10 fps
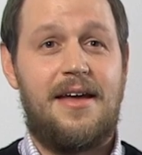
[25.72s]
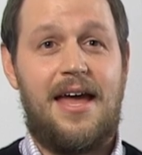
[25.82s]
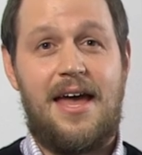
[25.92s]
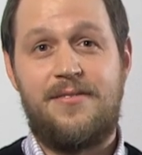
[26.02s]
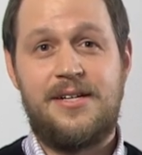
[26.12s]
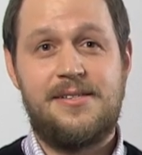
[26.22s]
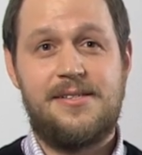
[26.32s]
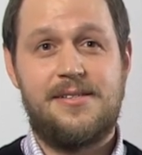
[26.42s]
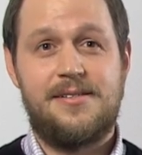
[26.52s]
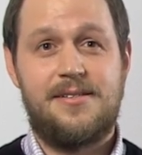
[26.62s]

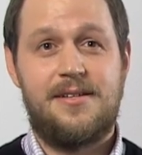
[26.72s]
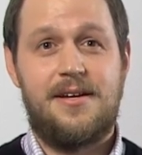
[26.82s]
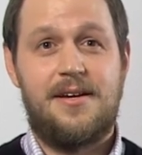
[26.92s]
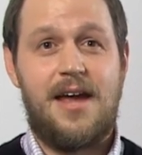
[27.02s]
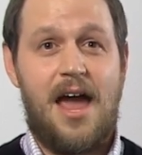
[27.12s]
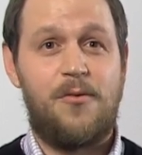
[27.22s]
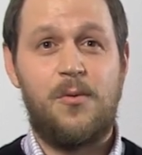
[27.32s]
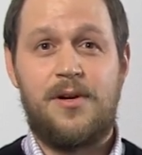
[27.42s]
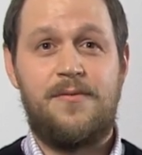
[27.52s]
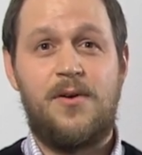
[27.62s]
Evidence,
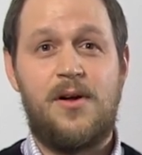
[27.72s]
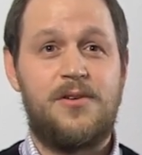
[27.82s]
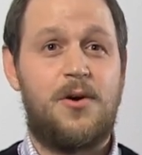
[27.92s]
everyone involved